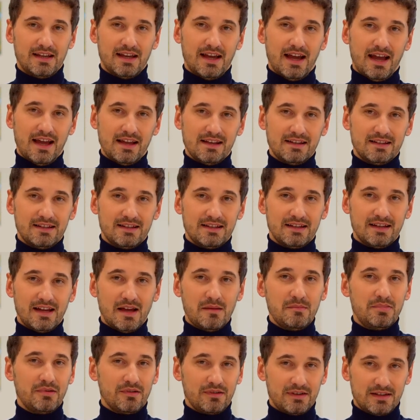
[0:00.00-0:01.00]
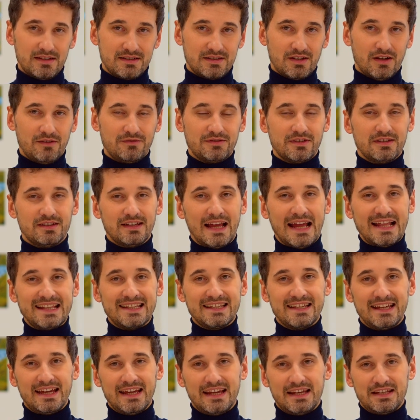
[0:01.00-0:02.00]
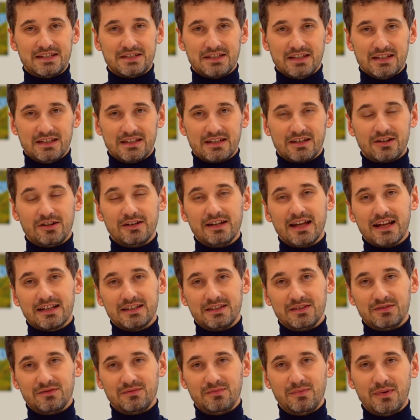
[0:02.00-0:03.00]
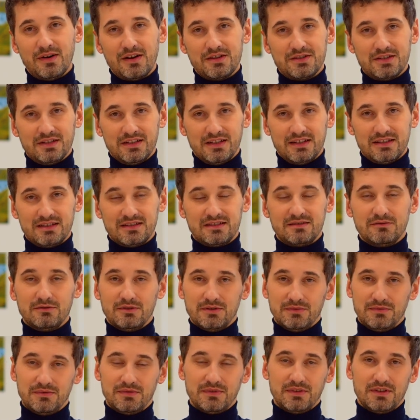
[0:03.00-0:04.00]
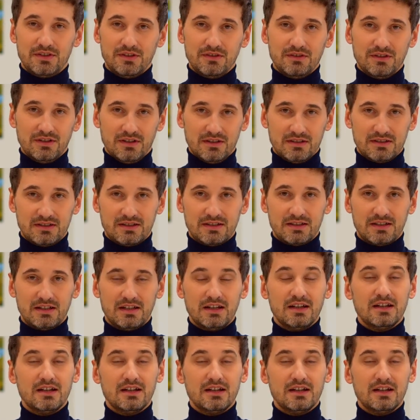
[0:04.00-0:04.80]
and employers often engage in collective bargaining with unions.